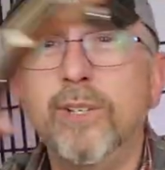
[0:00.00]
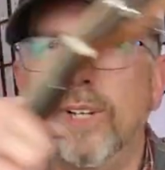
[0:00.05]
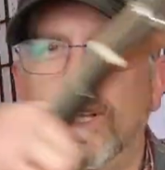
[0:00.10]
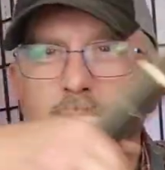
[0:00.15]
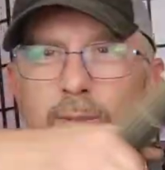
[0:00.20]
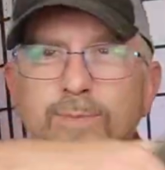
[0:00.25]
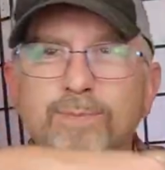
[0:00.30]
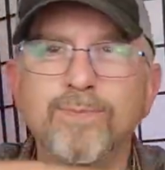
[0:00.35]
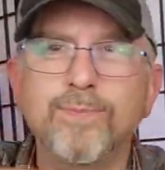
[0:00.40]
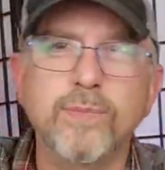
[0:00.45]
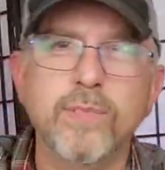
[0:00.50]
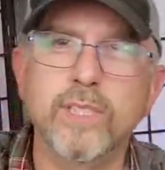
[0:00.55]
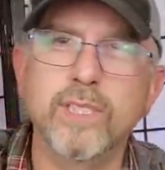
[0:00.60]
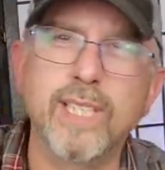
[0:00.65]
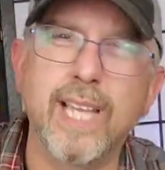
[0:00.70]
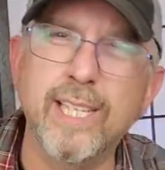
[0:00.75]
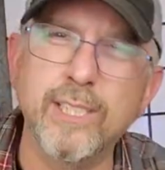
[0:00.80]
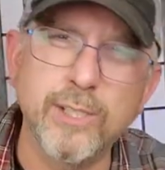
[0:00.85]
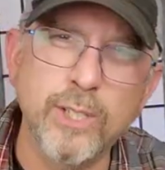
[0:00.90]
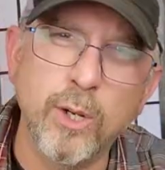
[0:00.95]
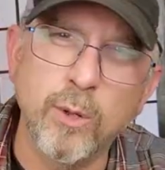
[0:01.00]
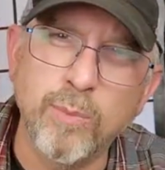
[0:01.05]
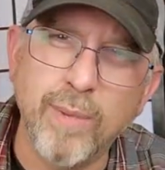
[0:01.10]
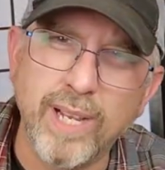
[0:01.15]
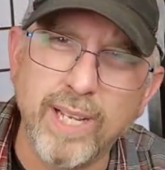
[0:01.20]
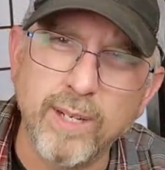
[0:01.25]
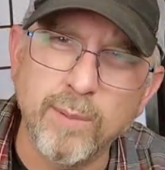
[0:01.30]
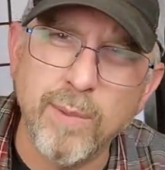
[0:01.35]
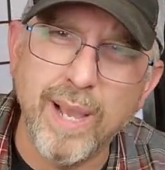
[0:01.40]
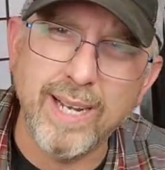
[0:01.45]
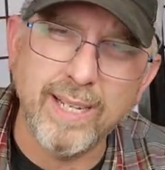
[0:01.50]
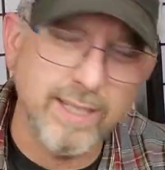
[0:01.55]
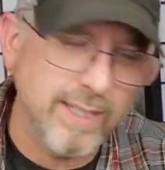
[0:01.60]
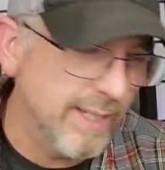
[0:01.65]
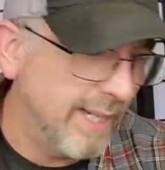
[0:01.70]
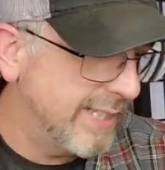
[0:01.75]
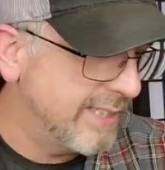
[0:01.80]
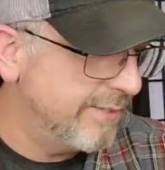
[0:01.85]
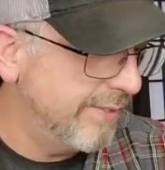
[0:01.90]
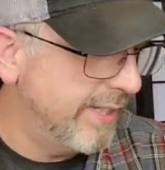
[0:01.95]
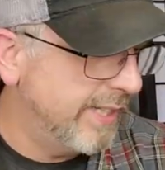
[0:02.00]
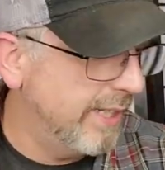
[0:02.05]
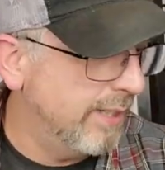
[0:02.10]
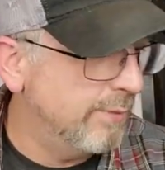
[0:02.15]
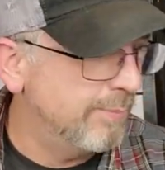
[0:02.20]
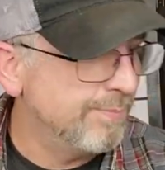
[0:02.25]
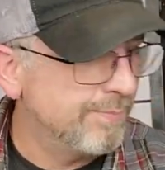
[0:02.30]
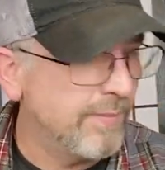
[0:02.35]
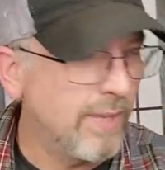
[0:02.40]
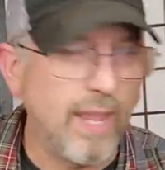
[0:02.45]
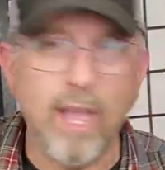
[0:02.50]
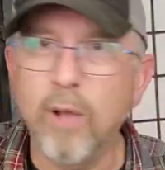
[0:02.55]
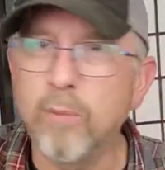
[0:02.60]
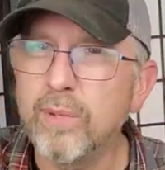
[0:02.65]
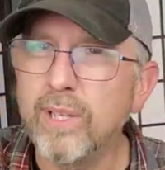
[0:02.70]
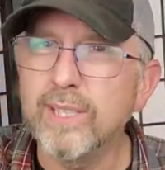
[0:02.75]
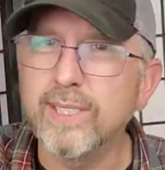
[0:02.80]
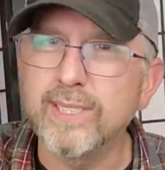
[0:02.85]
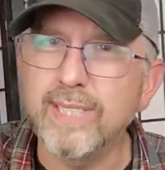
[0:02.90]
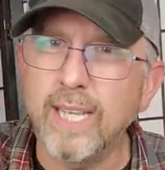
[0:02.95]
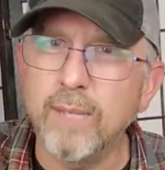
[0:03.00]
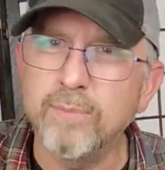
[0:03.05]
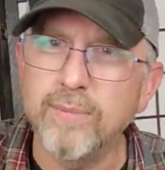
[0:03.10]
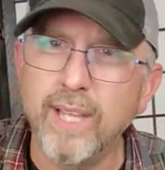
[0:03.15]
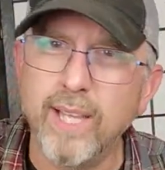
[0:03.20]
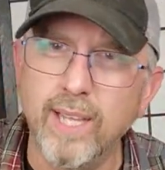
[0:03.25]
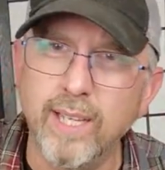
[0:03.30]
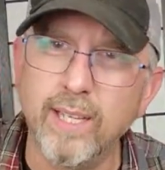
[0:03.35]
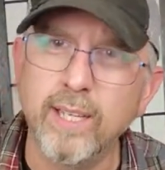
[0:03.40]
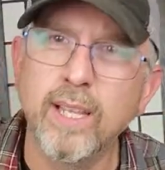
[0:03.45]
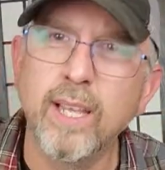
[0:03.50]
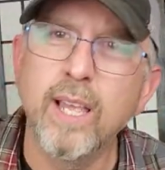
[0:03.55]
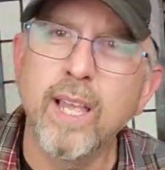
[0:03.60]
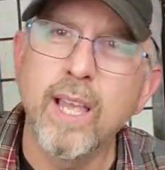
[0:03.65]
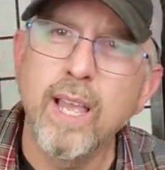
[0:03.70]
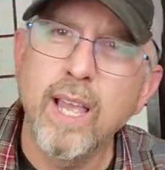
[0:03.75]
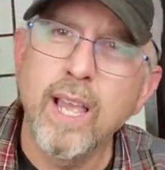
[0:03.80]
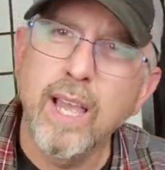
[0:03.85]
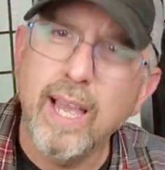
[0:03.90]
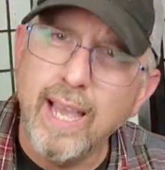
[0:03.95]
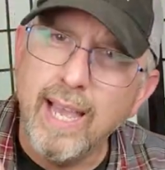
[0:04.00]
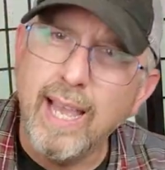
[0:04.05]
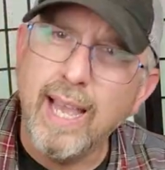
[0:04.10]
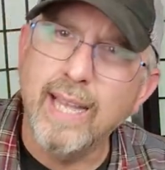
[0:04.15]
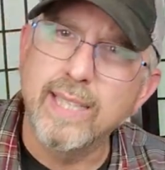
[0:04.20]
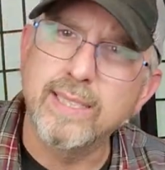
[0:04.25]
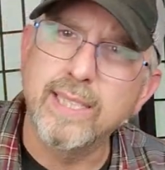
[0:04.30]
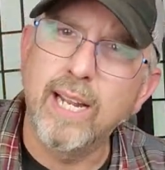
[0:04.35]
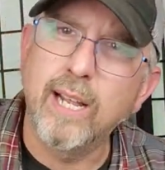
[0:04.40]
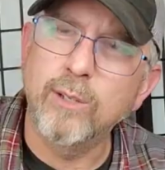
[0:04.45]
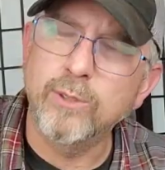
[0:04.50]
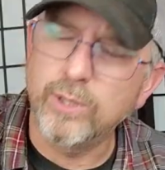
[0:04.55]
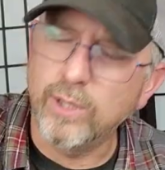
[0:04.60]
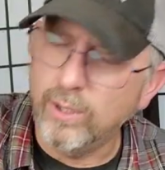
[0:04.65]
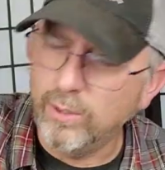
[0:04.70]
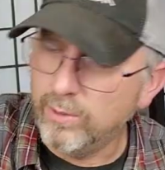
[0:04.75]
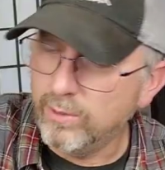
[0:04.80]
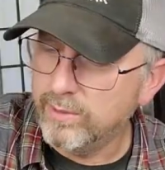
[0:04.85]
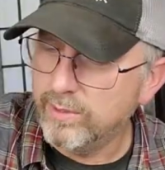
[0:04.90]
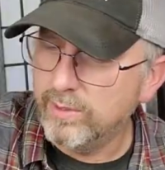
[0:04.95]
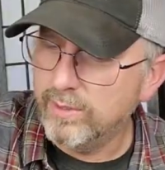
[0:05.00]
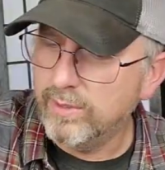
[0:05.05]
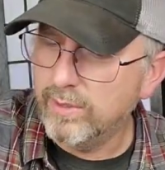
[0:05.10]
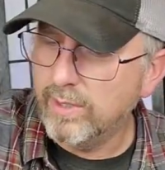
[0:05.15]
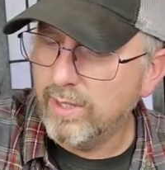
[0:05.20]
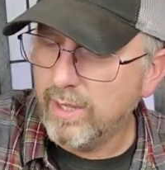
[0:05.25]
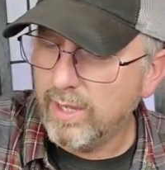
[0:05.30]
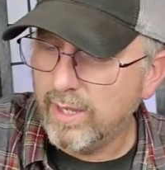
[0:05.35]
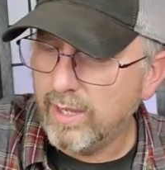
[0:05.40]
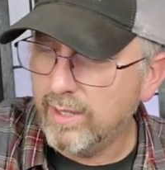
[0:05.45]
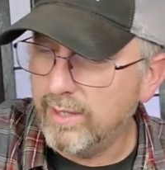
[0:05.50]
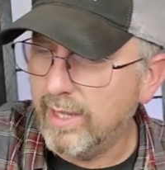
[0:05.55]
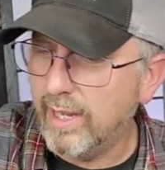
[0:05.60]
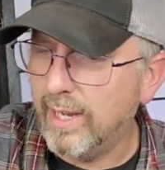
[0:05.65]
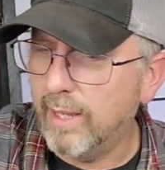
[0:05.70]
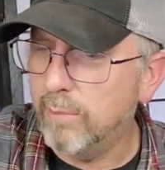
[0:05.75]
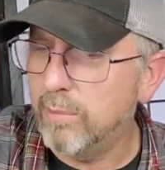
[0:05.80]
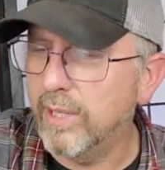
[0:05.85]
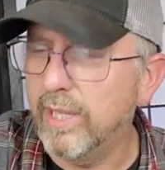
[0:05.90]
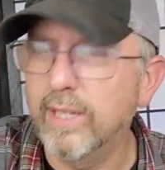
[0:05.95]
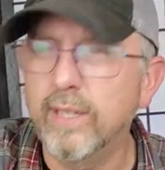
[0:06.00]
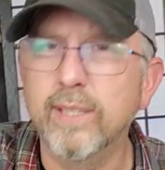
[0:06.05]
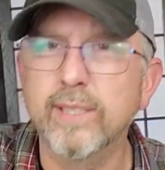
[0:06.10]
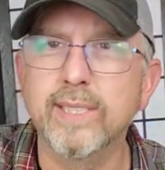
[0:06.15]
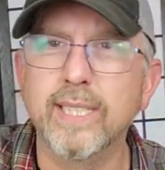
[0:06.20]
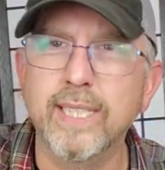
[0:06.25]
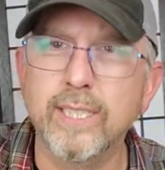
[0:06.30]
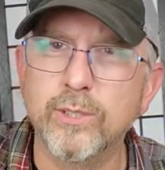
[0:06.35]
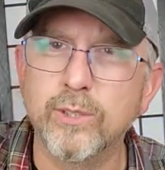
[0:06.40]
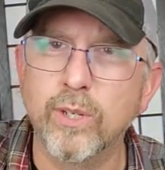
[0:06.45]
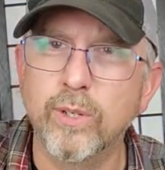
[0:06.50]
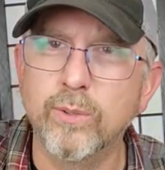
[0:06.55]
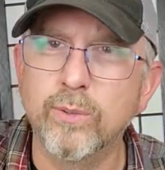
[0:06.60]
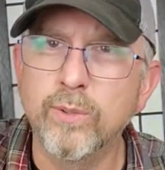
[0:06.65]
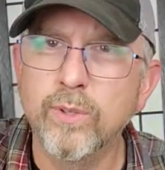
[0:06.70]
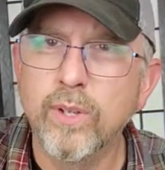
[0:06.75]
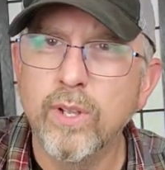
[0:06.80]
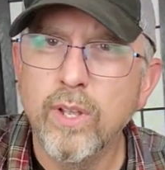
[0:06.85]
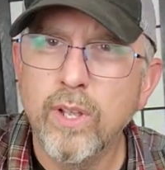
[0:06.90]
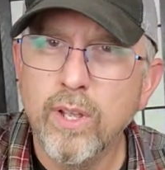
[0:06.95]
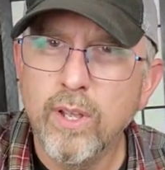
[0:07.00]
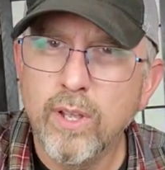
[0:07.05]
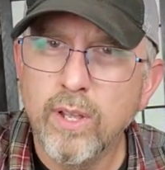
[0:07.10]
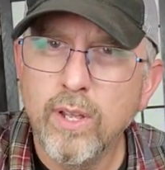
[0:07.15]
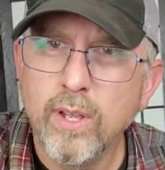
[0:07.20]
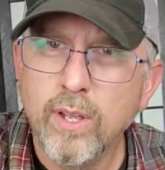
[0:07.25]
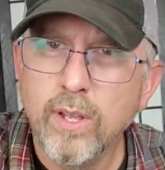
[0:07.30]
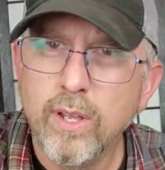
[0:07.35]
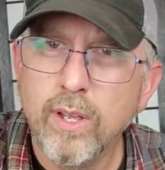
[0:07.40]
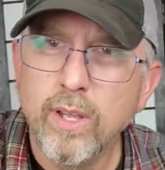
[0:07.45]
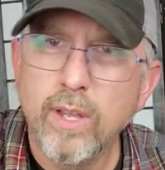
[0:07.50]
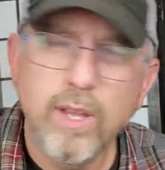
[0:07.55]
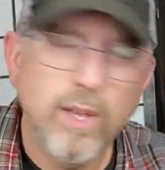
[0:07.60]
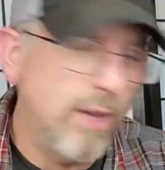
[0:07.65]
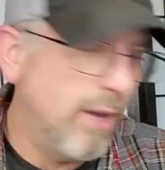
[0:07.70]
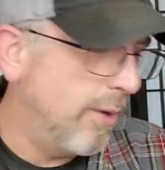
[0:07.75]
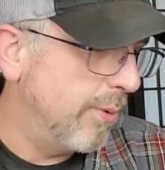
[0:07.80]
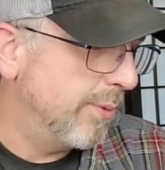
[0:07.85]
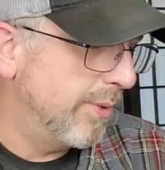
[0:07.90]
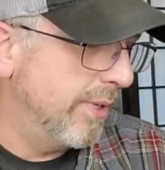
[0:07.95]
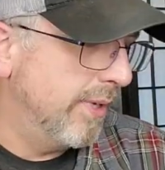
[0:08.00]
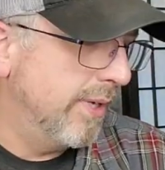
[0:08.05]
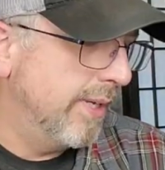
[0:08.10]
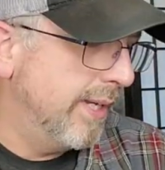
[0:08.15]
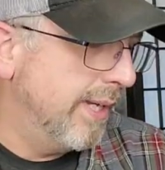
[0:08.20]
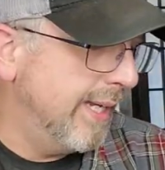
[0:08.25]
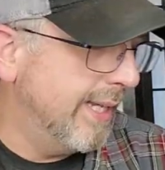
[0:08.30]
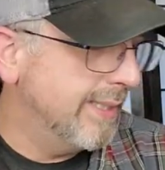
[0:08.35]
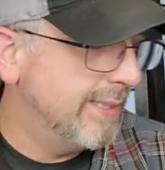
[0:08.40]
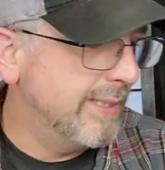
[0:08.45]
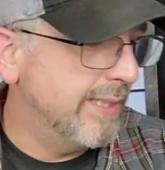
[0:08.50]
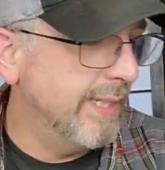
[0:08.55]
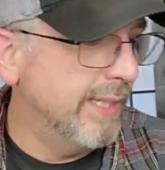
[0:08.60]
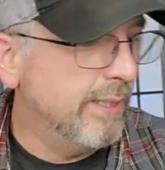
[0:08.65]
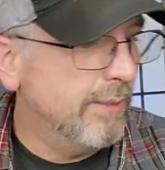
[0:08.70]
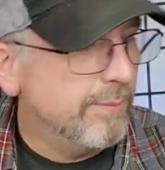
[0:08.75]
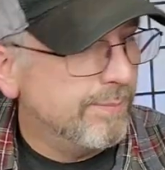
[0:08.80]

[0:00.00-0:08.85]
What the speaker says: know, just in case you don't make it back to the next video, I'll play the same thing as an outro that I played as an intro on the SC.